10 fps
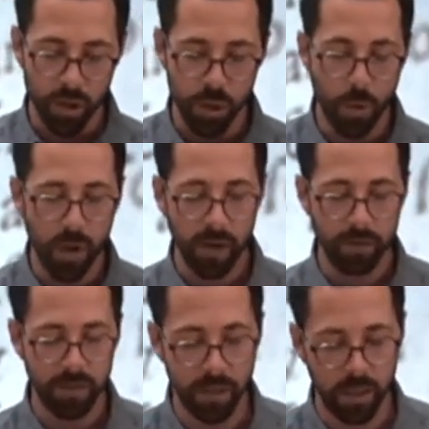you
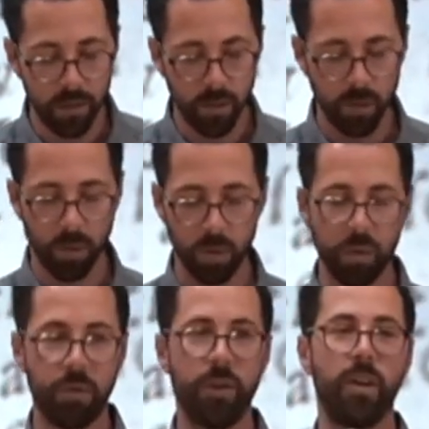have seen the Lord
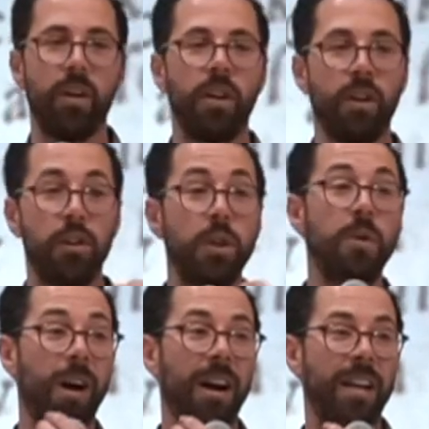with your
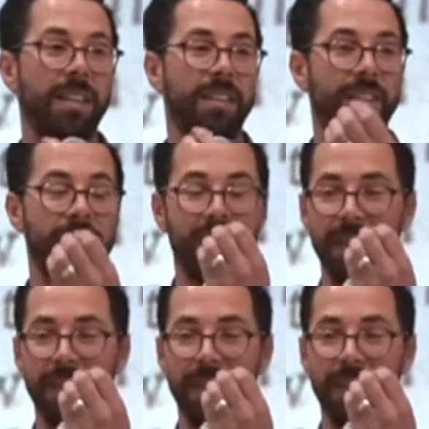new eyes.